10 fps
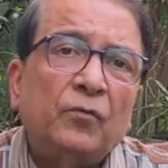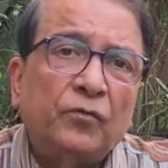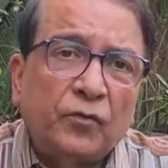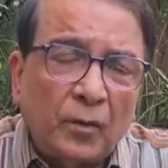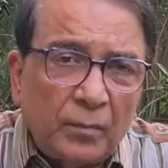
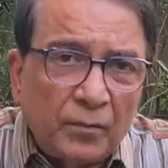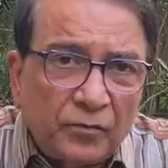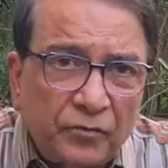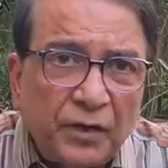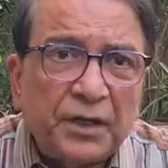from
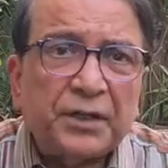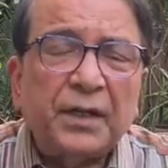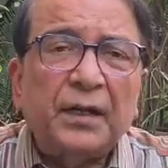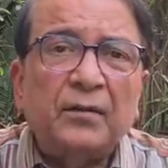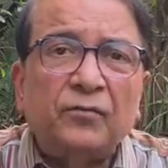
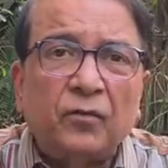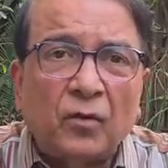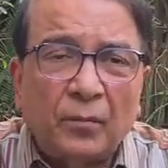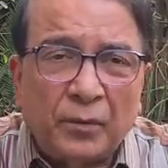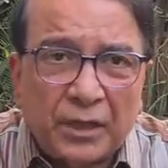finishing,
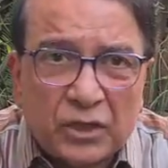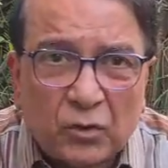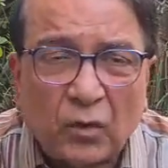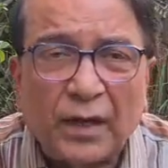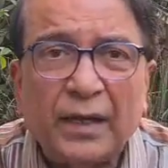from
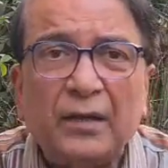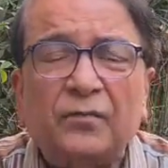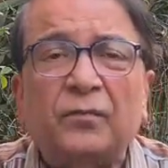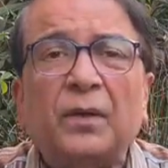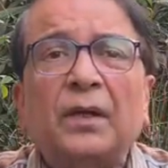destroying
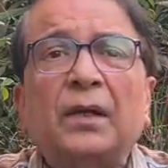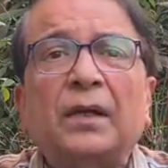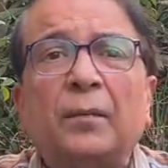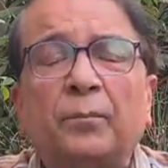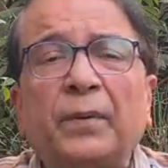
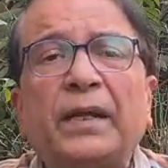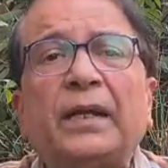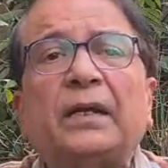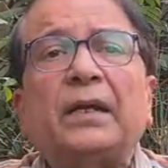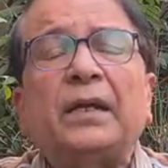
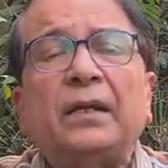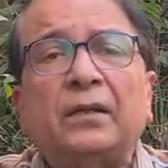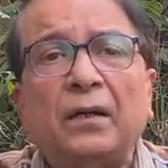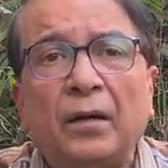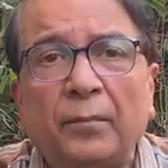completely
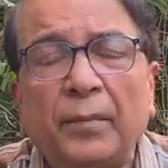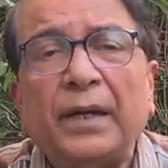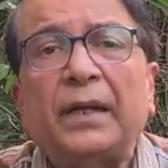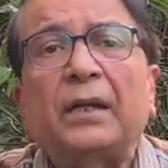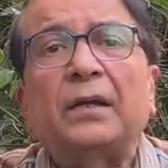the
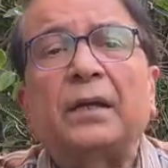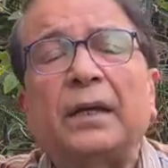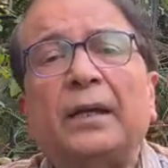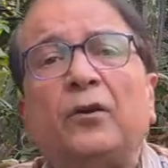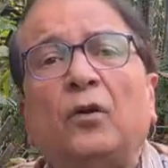American
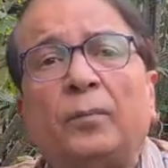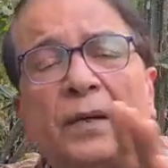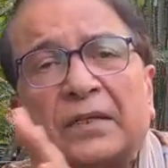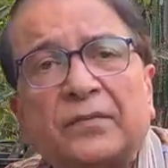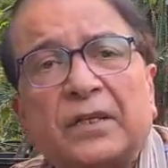Indo
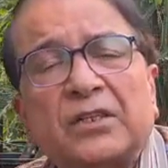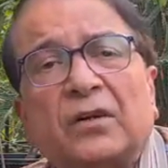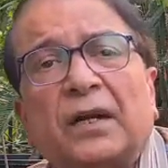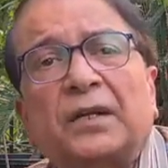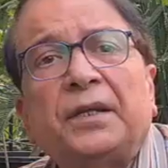Pacific
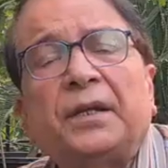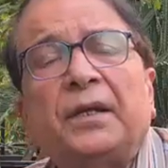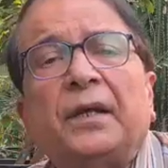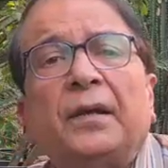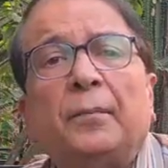strategy
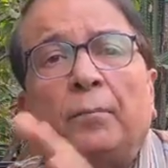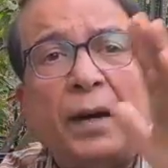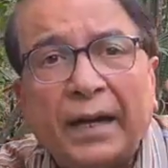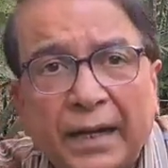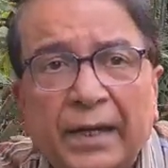
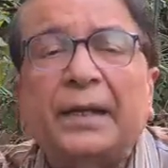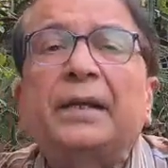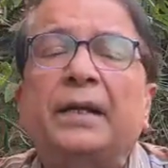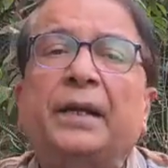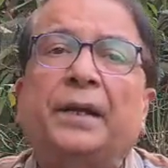by
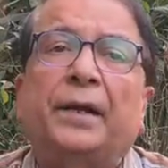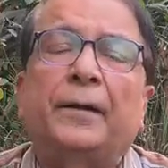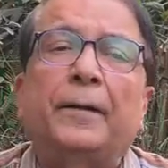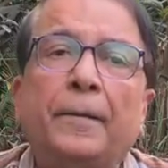hitting India?